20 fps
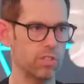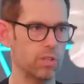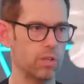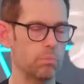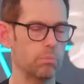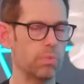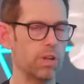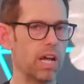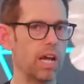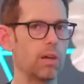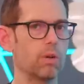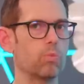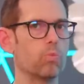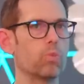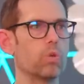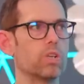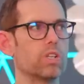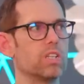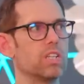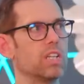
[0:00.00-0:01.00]
Yeah. But I
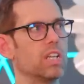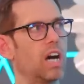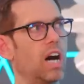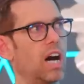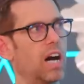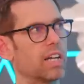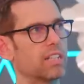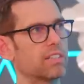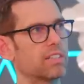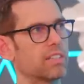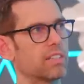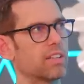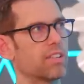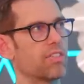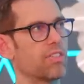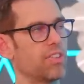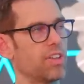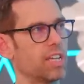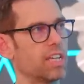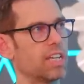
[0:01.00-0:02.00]
would not
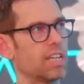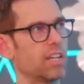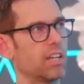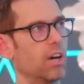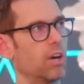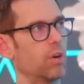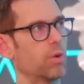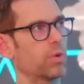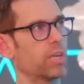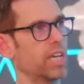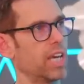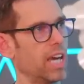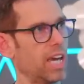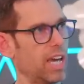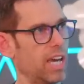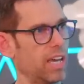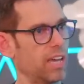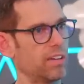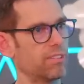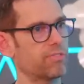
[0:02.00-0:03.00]
think it
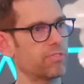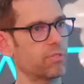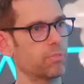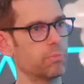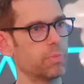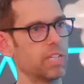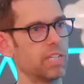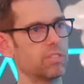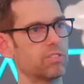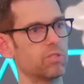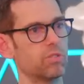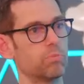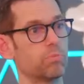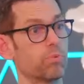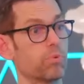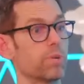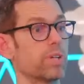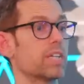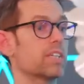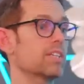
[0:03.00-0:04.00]
okay for me to
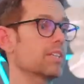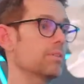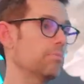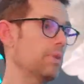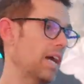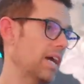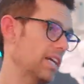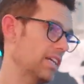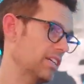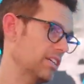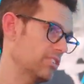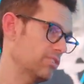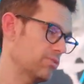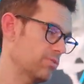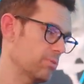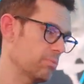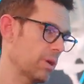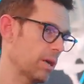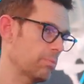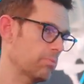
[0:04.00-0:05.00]
bring the baggage
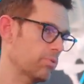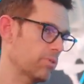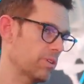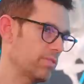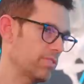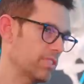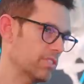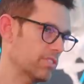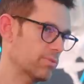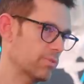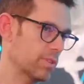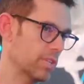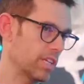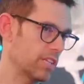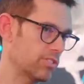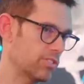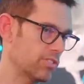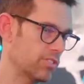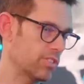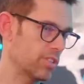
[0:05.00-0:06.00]
from my previous
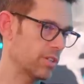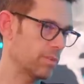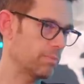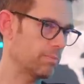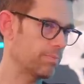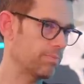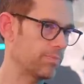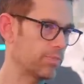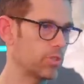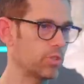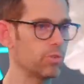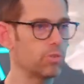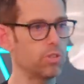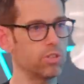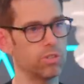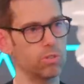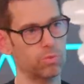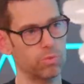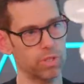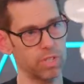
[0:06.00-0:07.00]
relationship to the
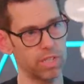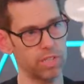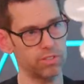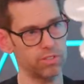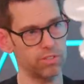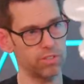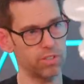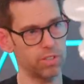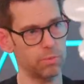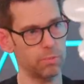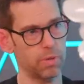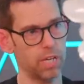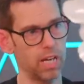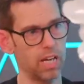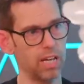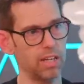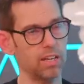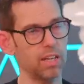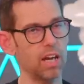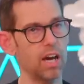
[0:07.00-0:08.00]
new relationship. And
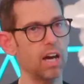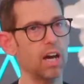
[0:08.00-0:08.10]
I